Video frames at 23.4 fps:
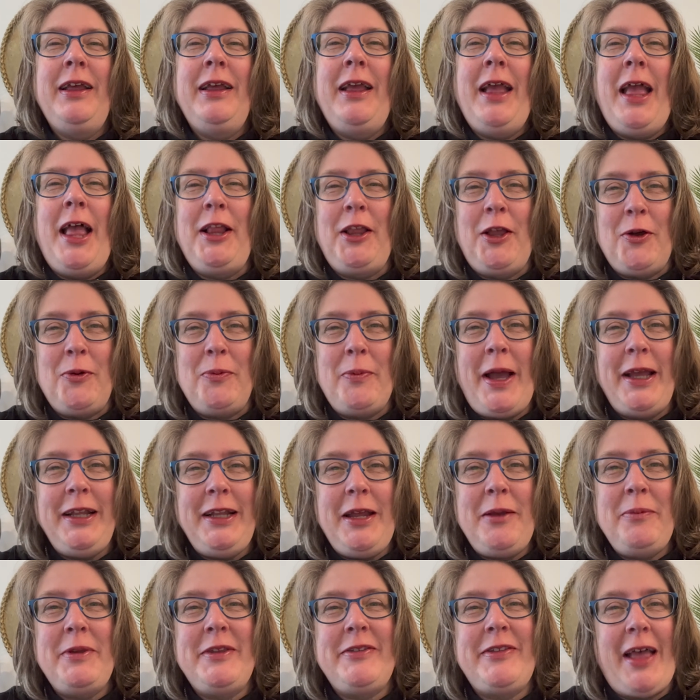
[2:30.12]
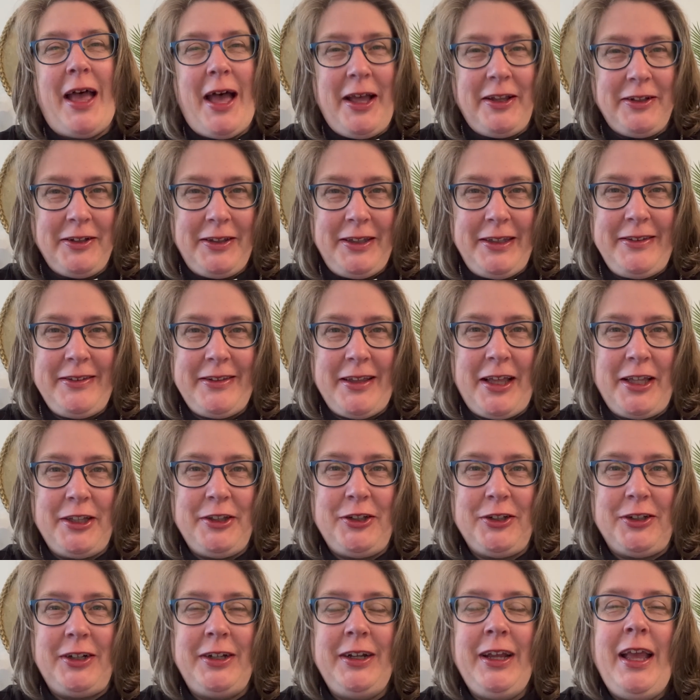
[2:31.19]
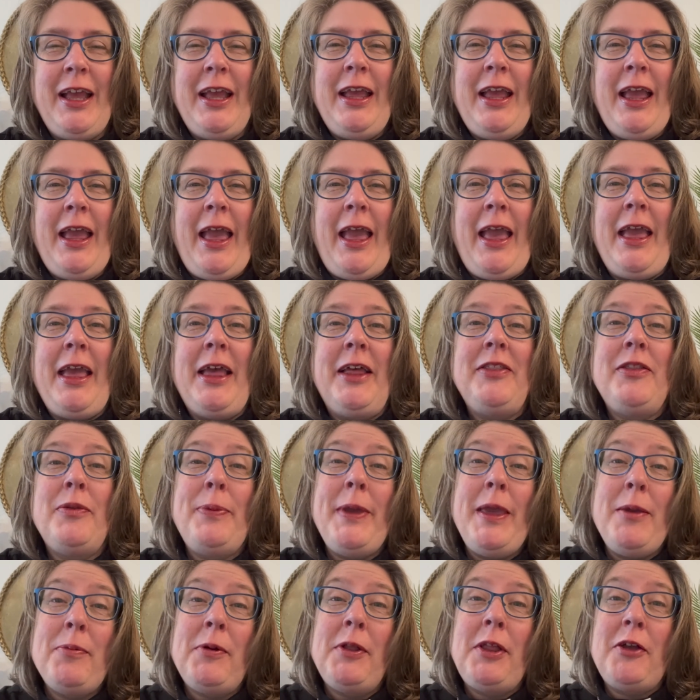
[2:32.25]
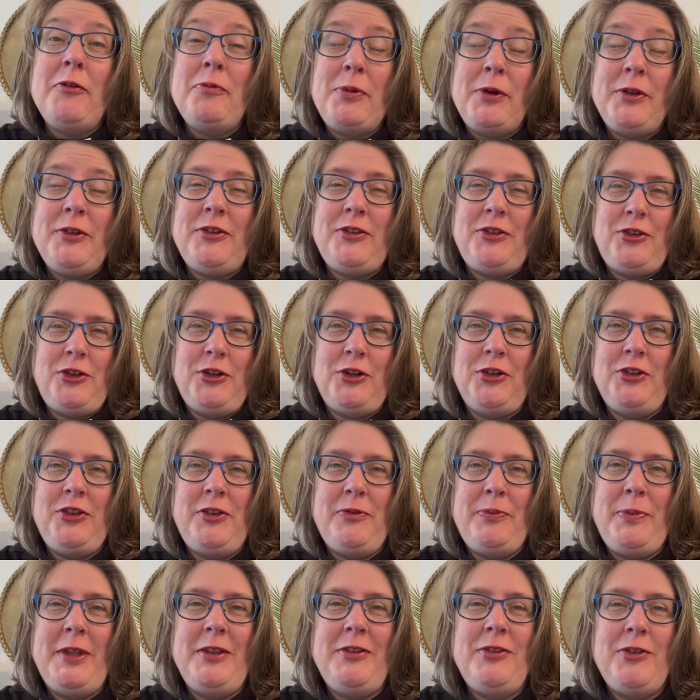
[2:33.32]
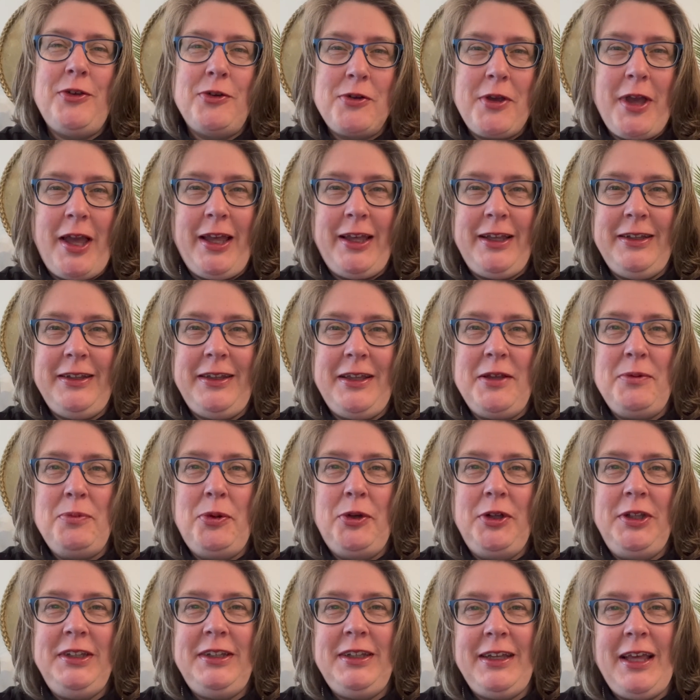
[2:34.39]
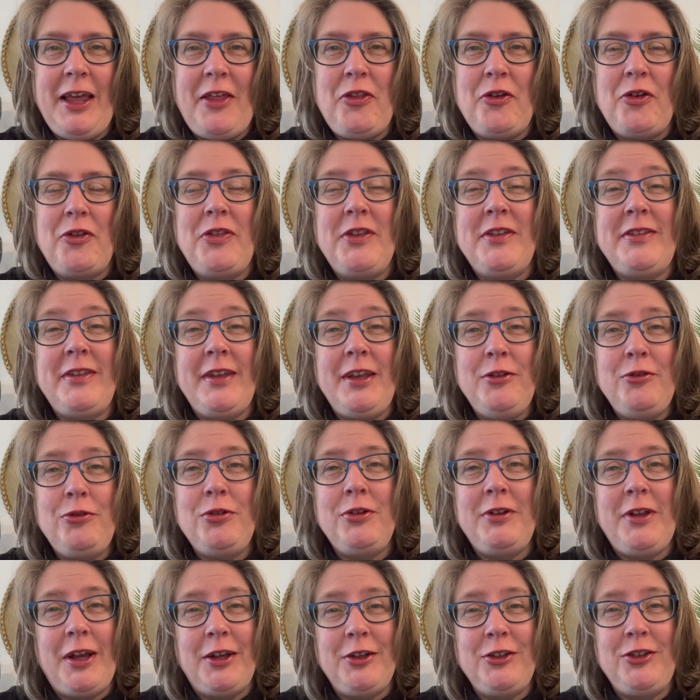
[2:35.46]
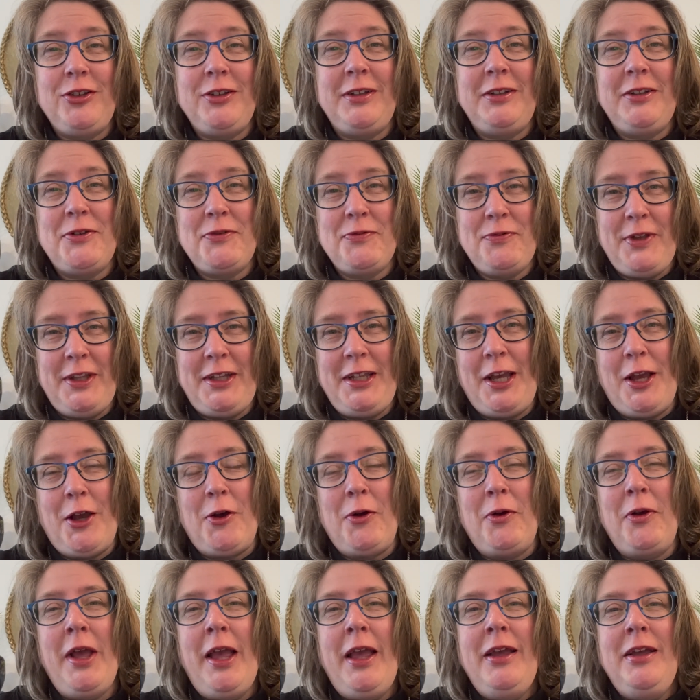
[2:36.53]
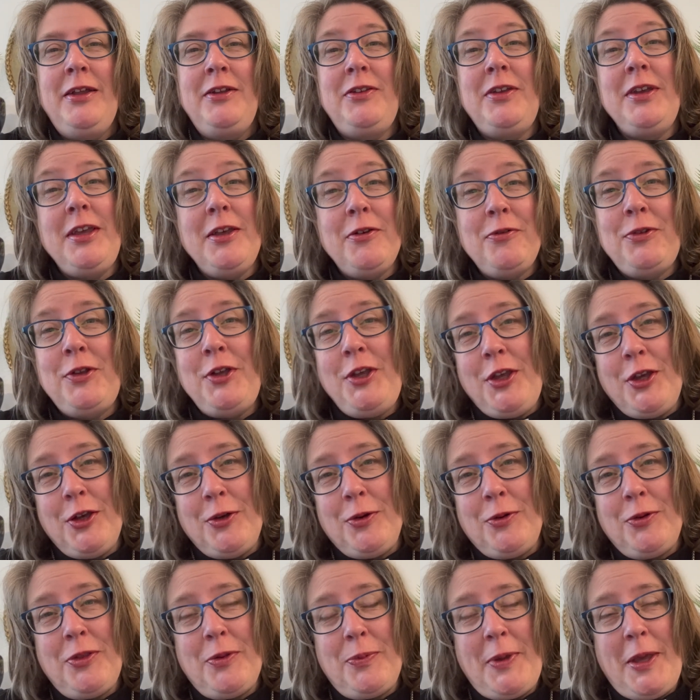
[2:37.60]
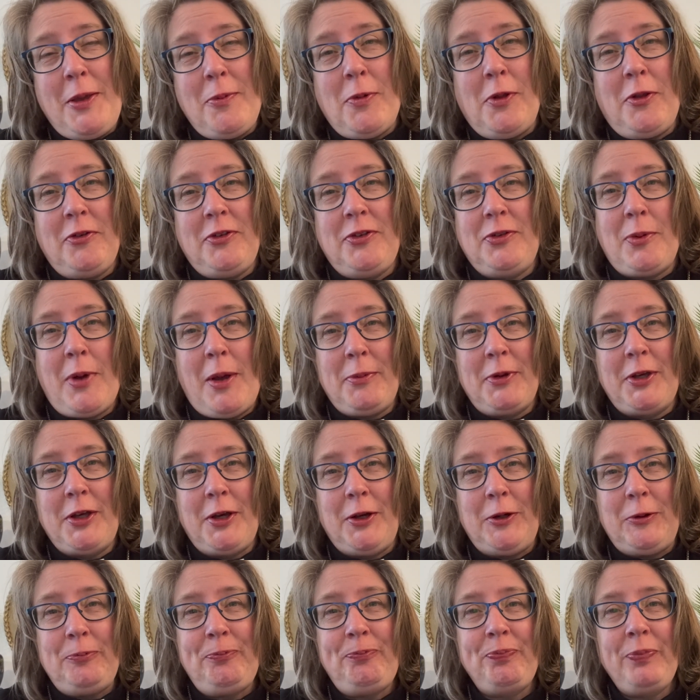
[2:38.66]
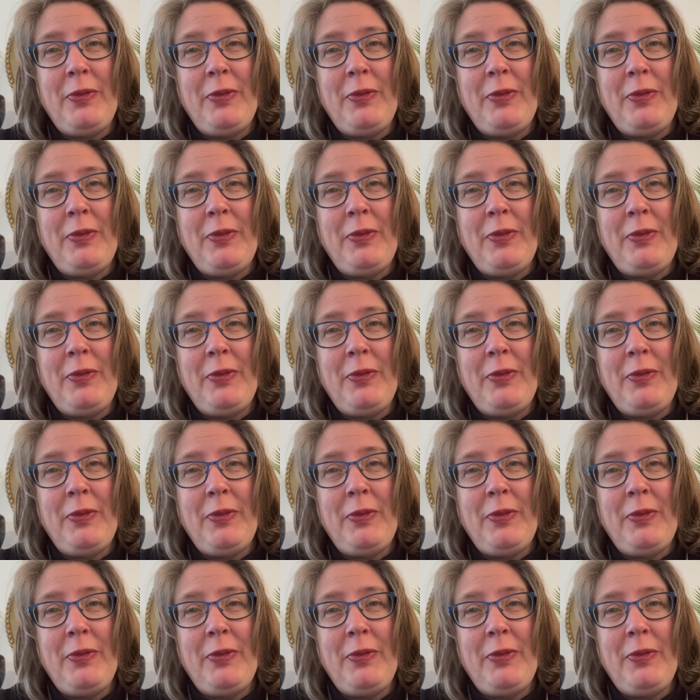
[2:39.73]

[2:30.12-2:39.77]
Hello, my name is Annalisa Hunter, and the people of Bridges Church have been so kind in putting together this introduction video to give to you, the people of Suamico.